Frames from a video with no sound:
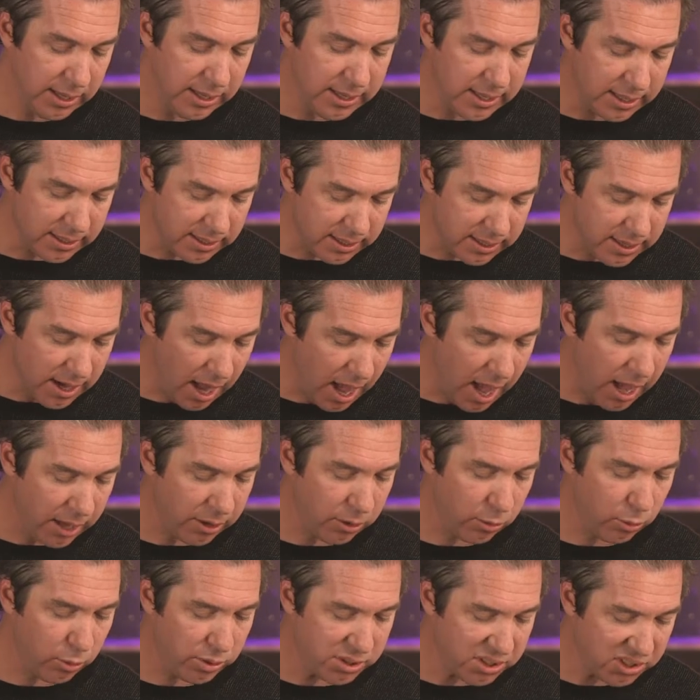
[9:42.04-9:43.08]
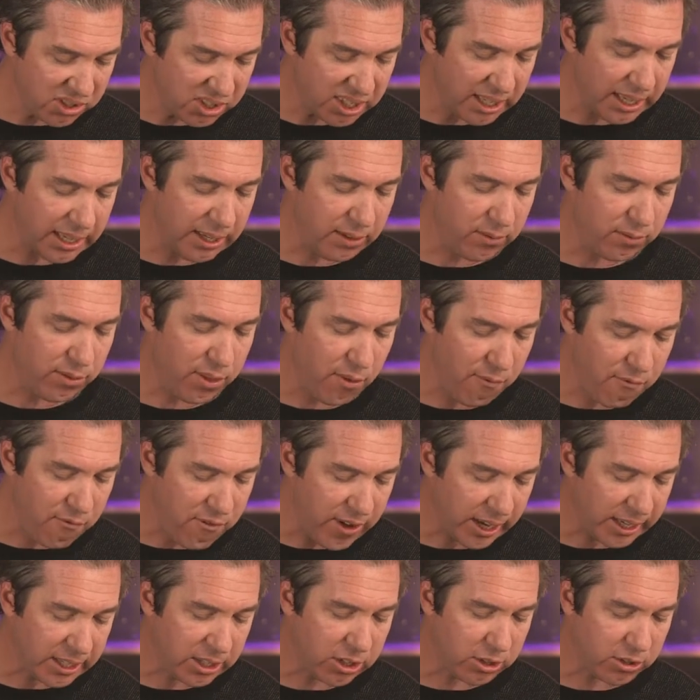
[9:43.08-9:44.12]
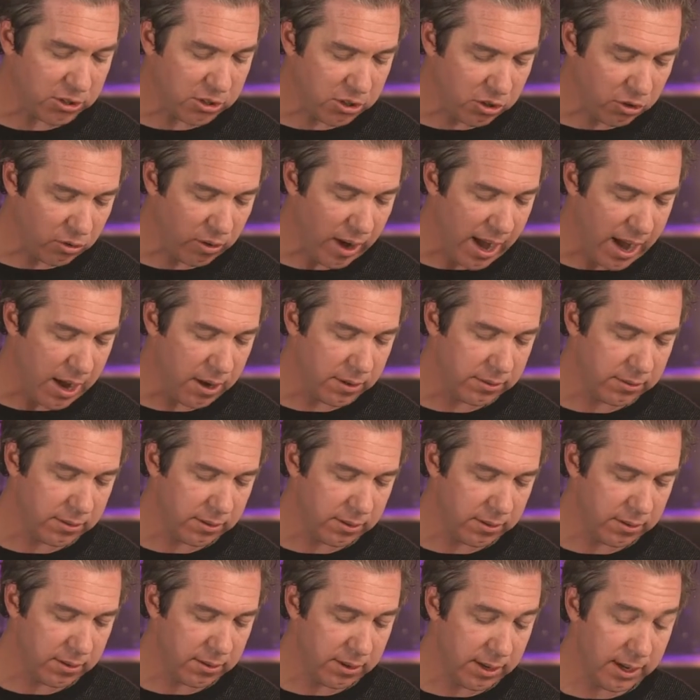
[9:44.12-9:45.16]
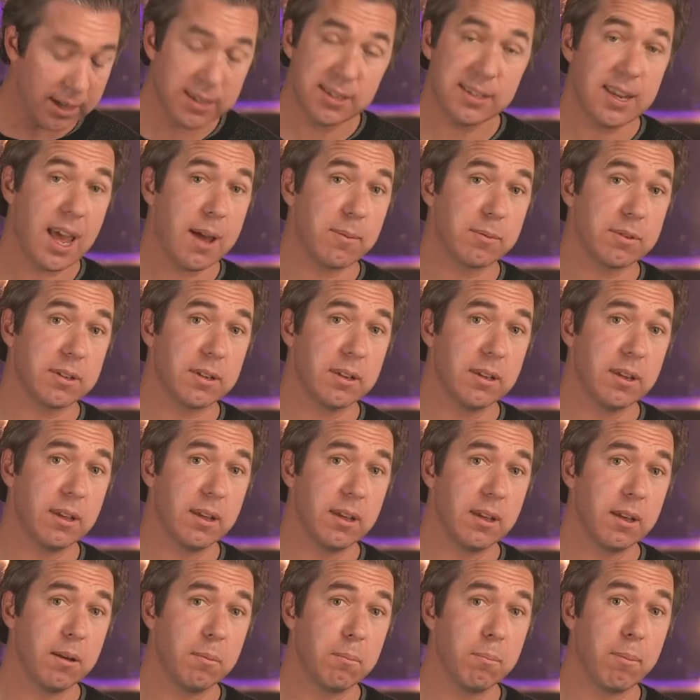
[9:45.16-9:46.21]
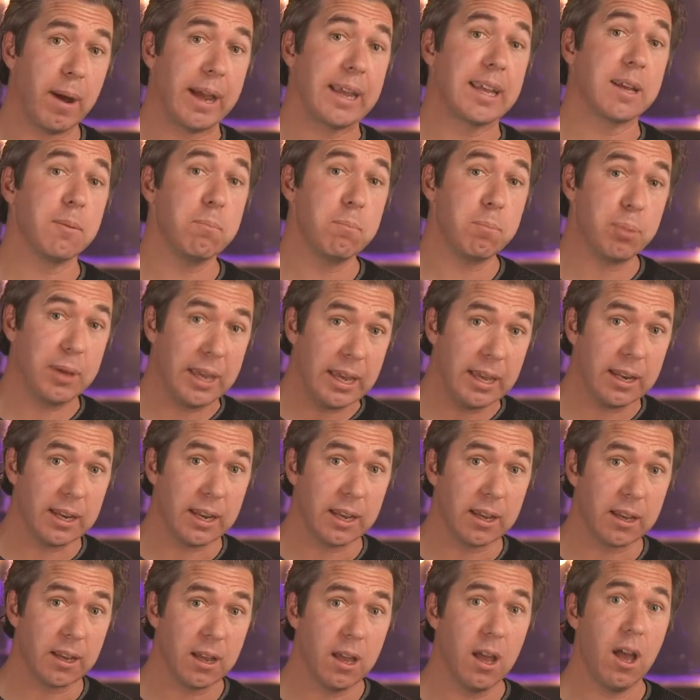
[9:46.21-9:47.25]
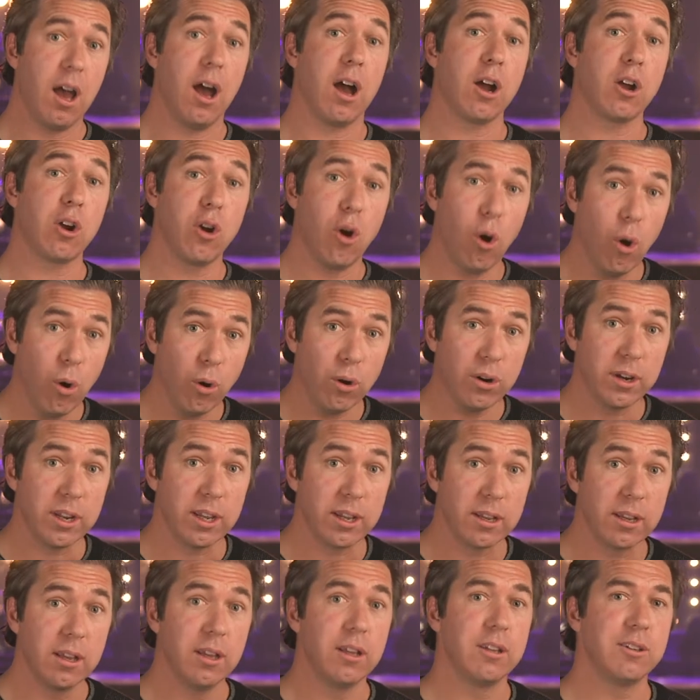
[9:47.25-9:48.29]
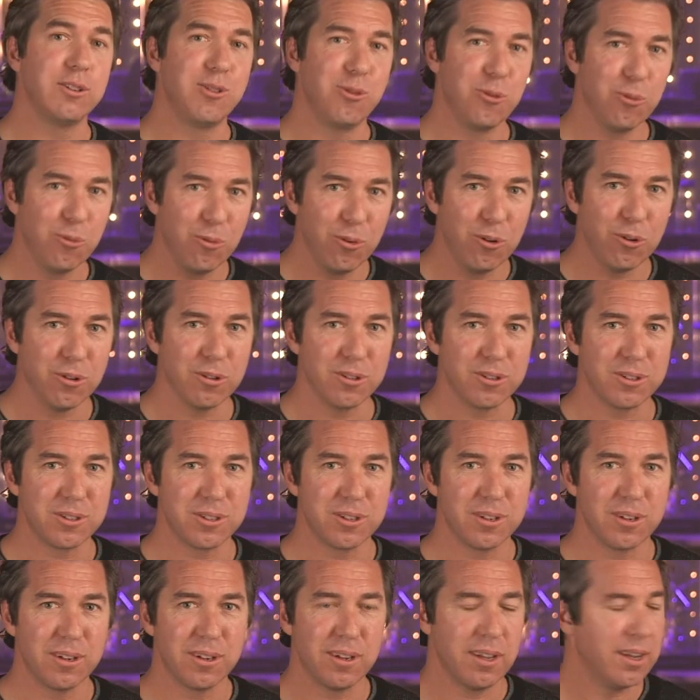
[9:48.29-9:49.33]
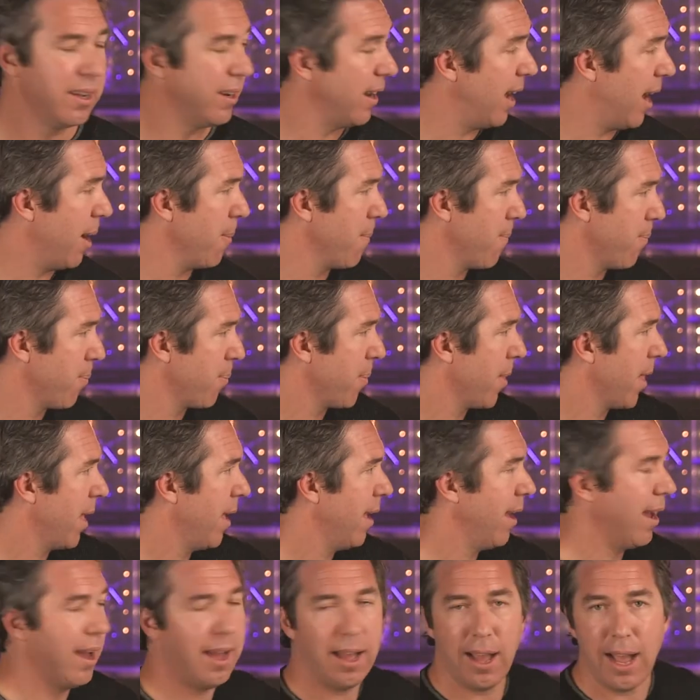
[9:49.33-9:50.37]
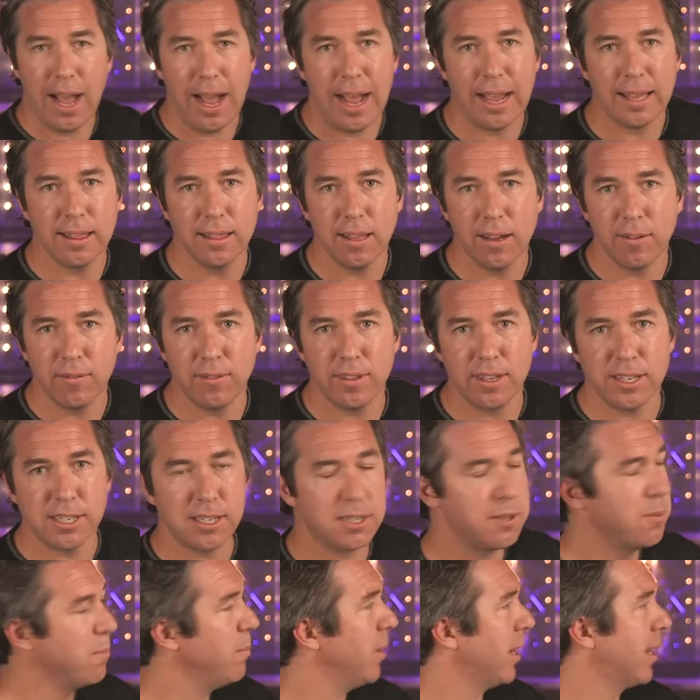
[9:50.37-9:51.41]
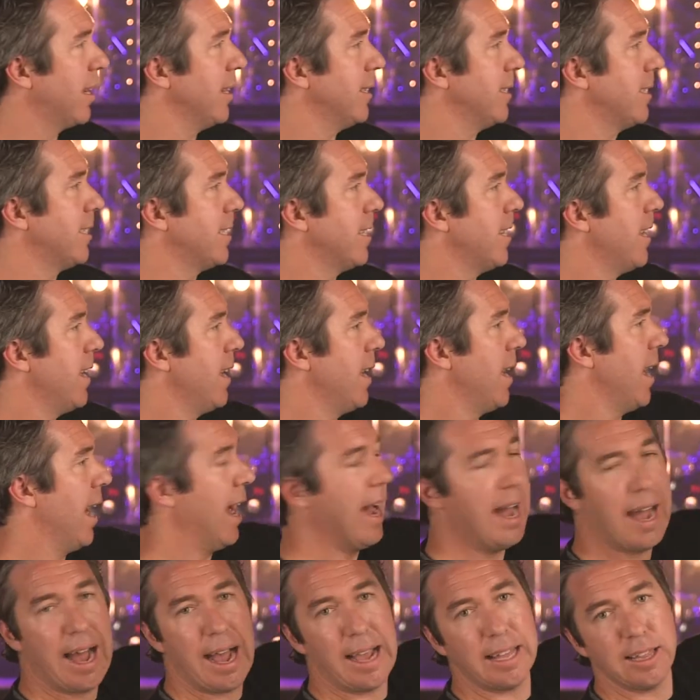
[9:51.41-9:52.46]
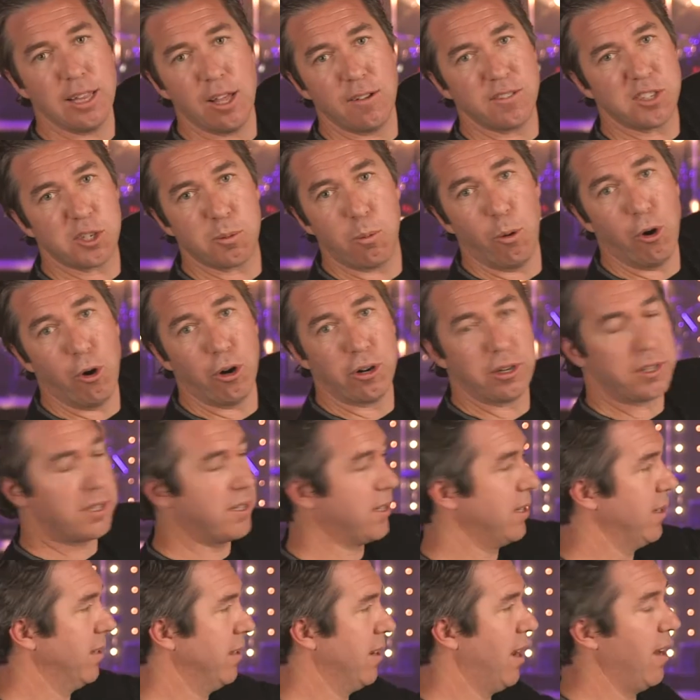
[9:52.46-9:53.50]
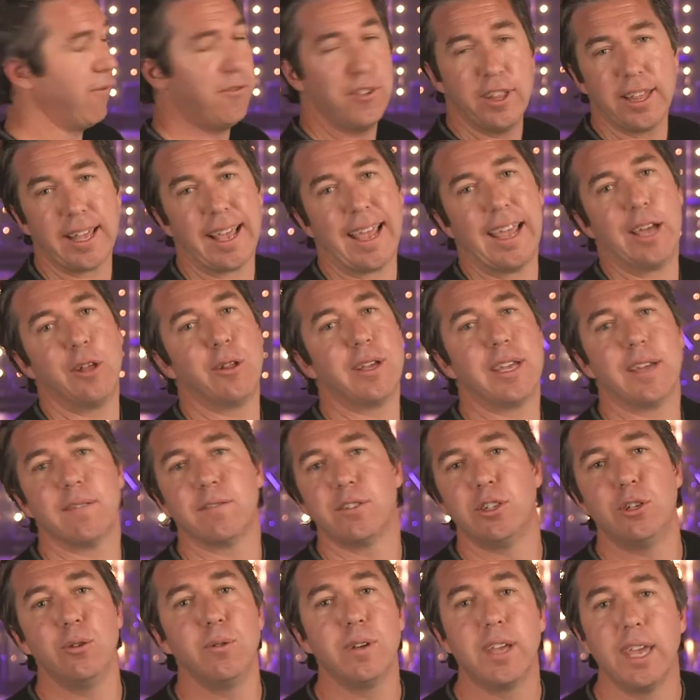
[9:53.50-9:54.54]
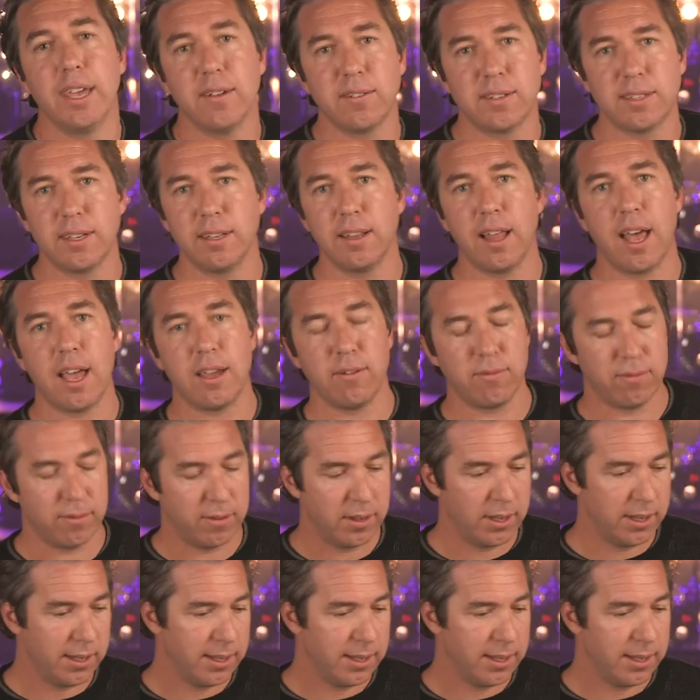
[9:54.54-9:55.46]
does not receive the victor's crown except by competing according to the rules. Now, I love this because I love sports. I feel like I only have 2 gifts in life: